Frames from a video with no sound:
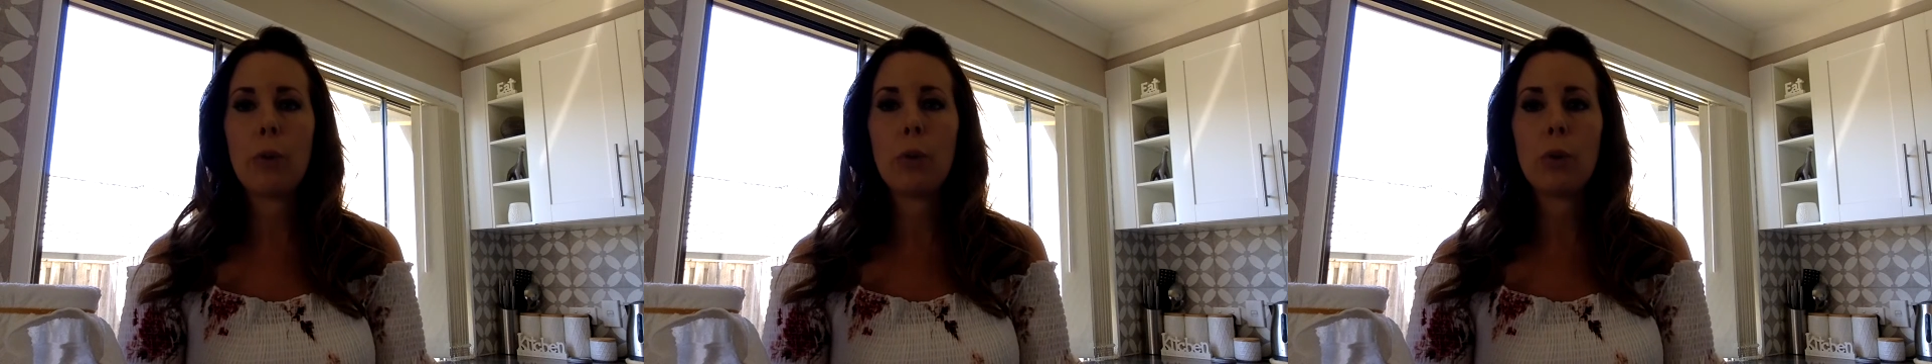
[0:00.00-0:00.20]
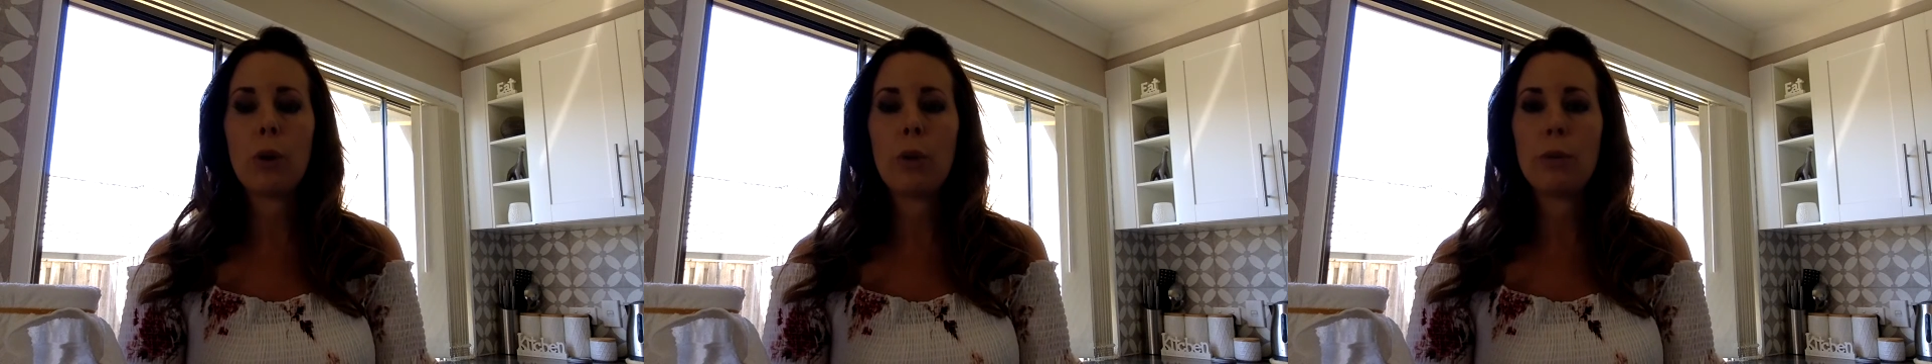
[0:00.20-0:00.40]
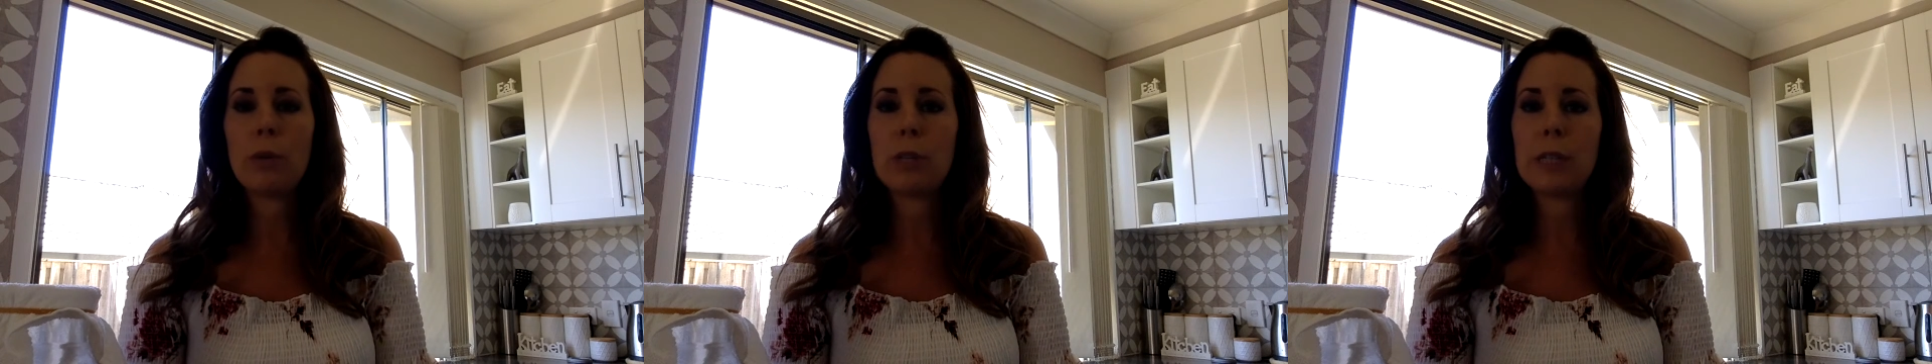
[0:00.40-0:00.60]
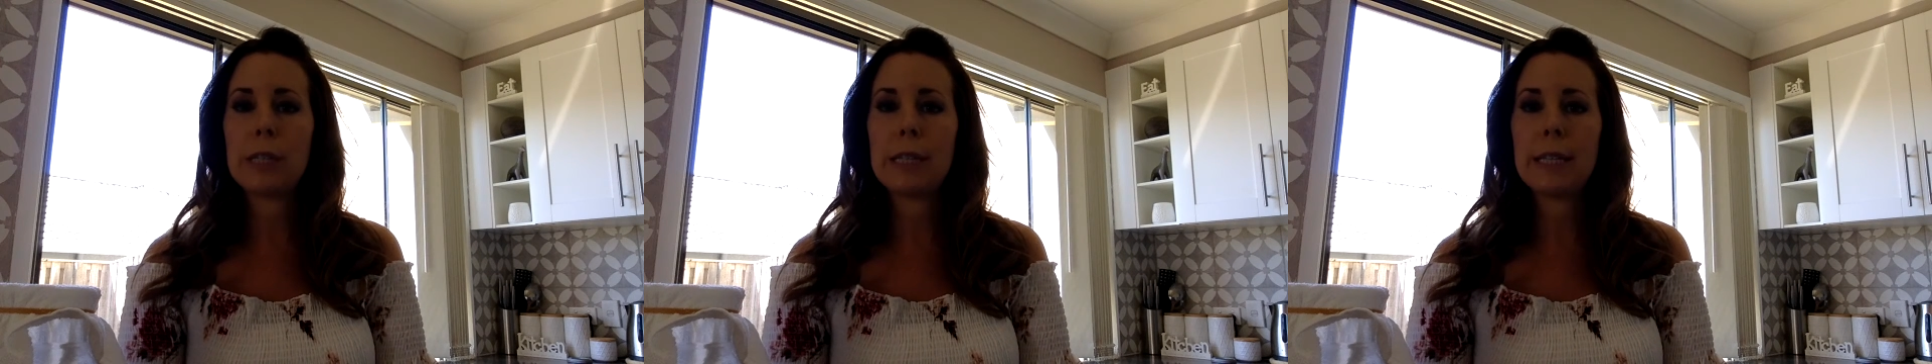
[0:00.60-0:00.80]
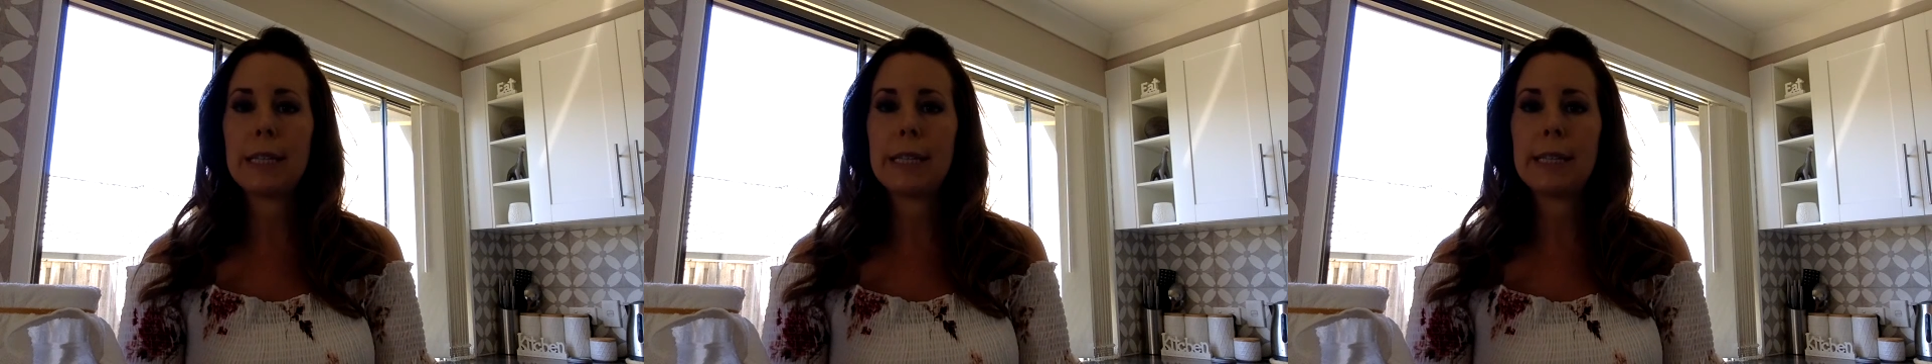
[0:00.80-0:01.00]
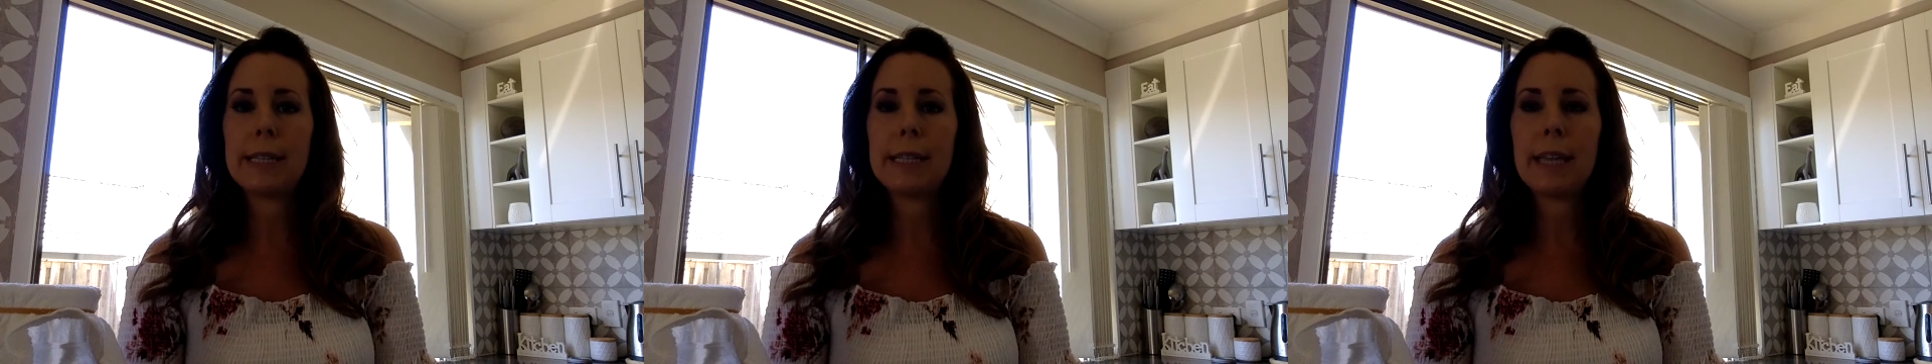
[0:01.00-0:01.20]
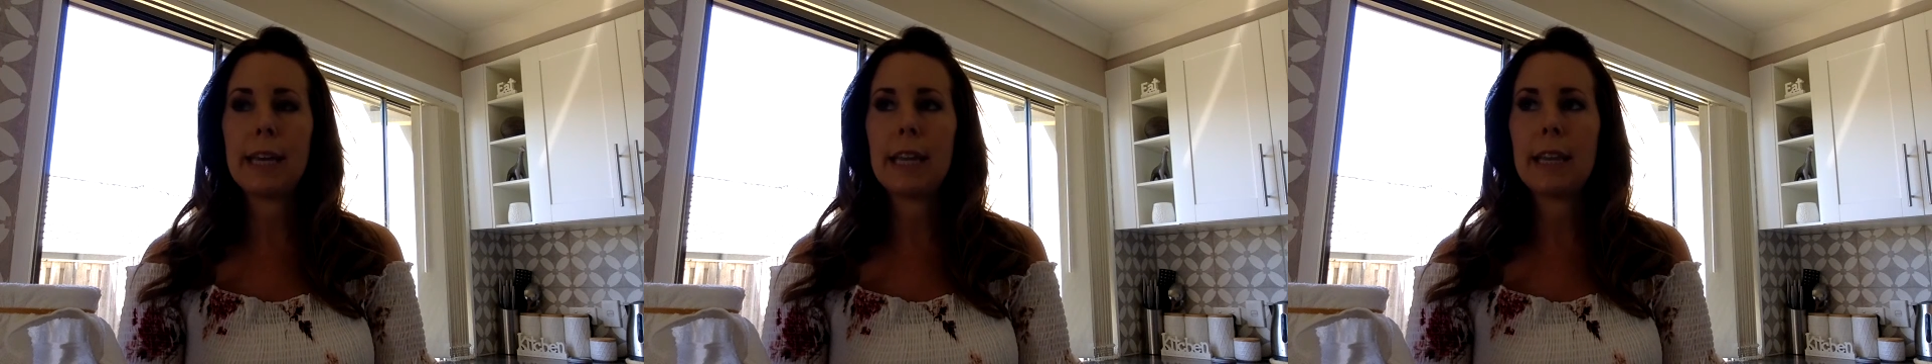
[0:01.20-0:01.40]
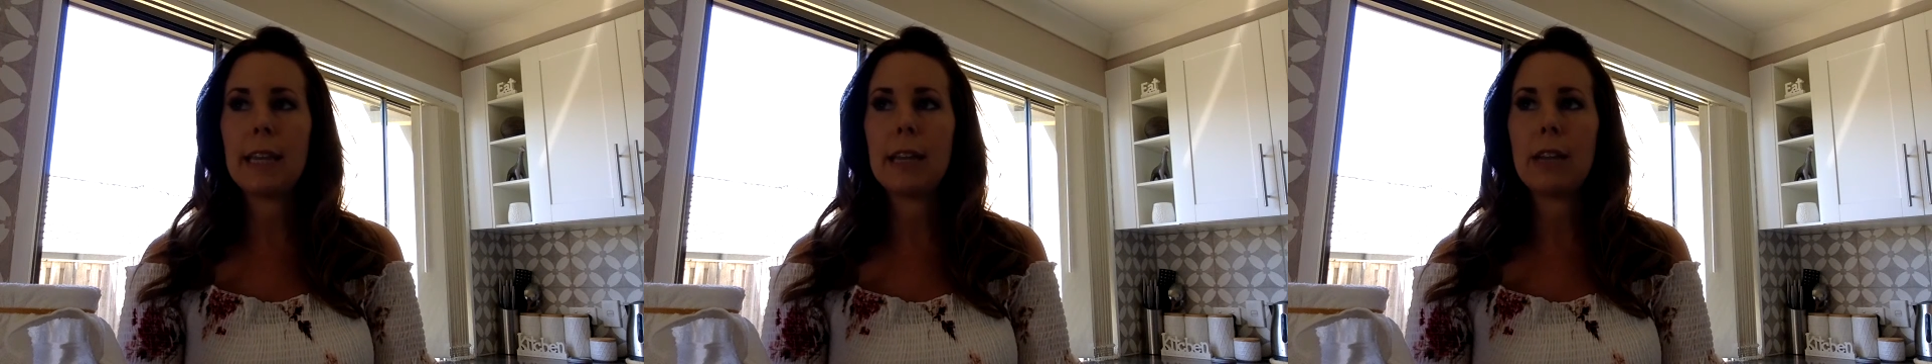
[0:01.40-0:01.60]
autoimmune diseases,
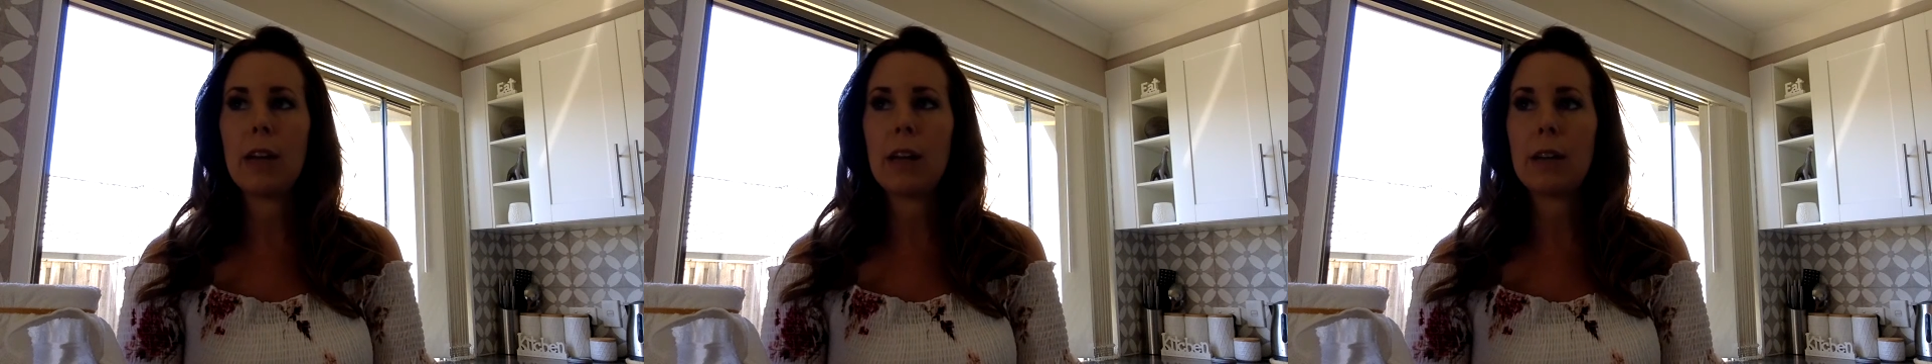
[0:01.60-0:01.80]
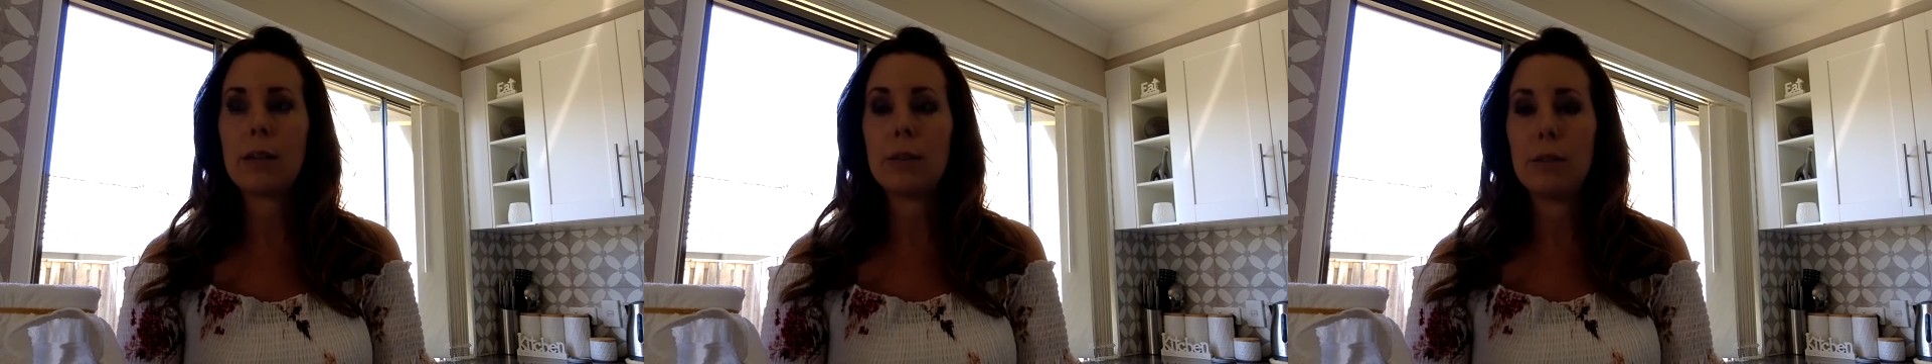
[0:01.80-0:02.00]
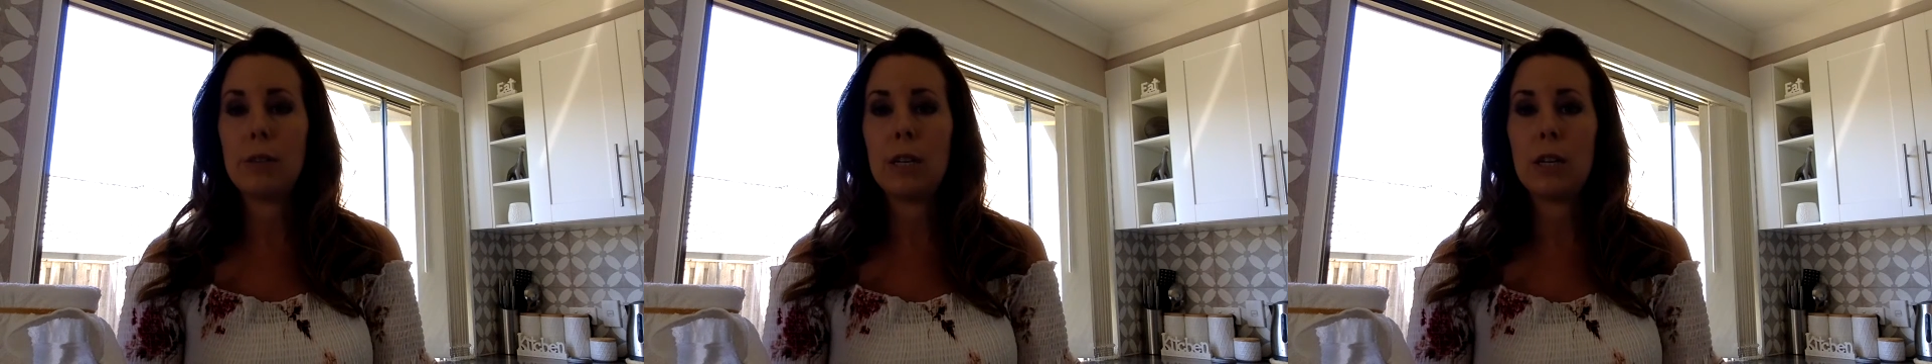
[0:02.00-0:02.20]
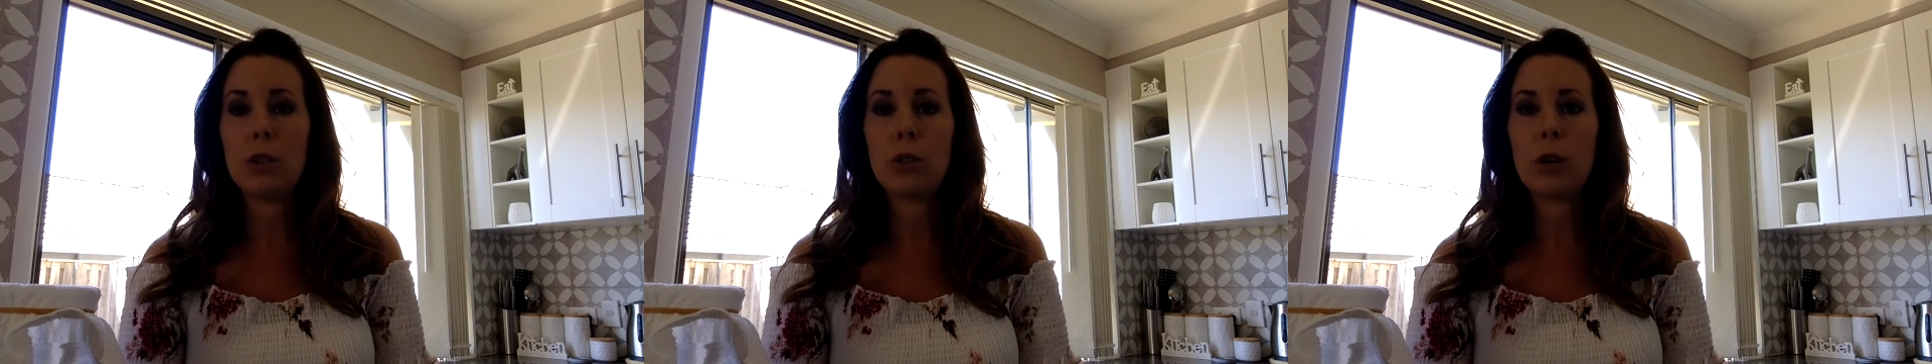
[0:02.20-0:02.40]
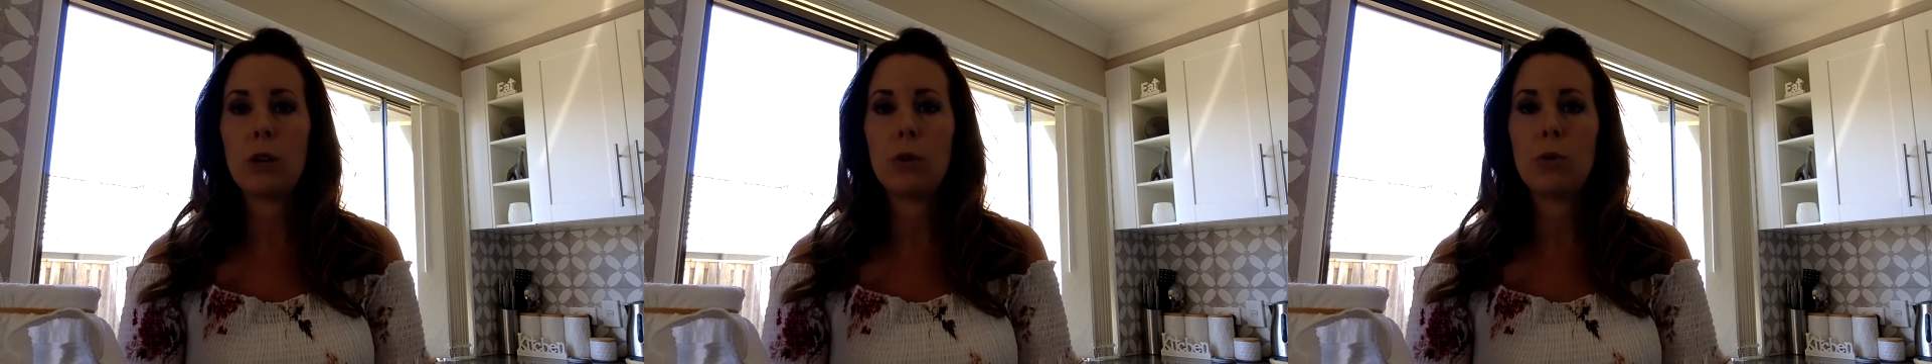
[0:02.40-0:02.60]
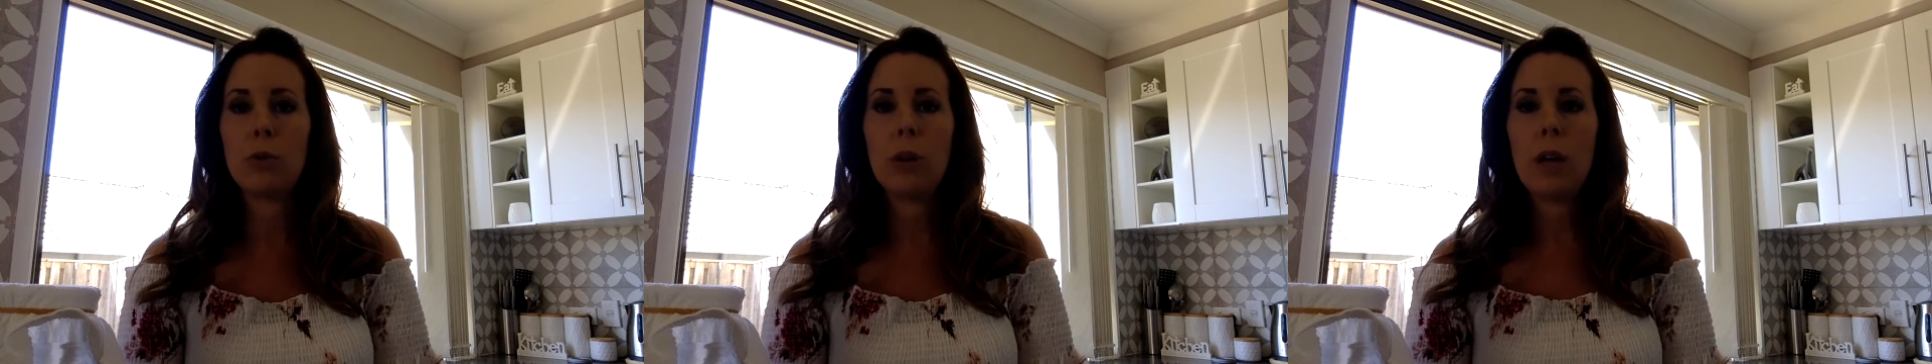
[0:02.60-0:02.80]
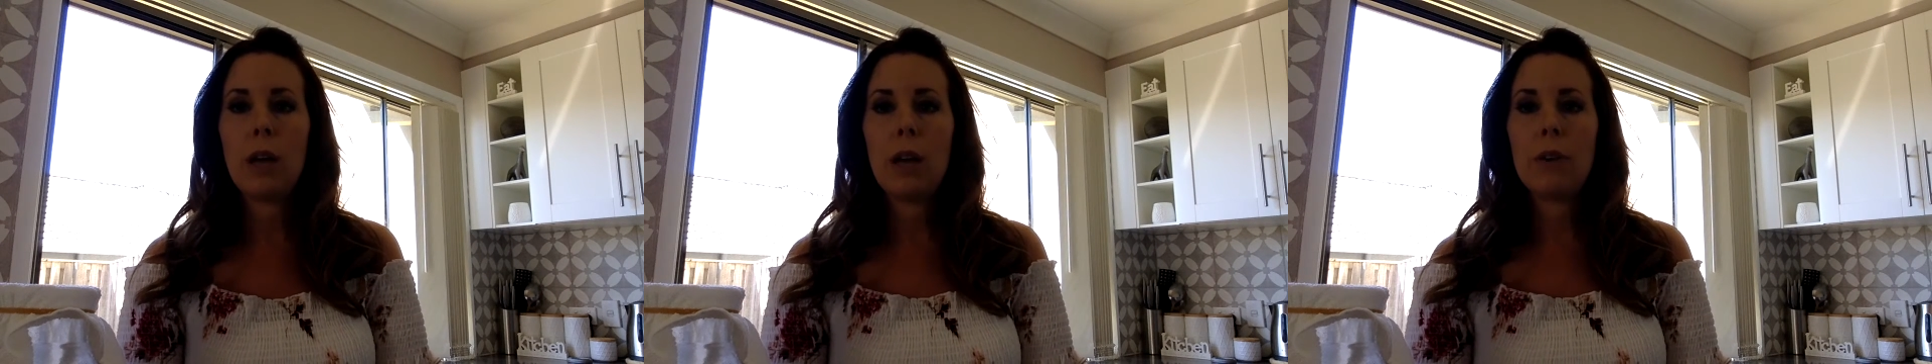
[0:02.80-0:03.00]
anything like the adrenal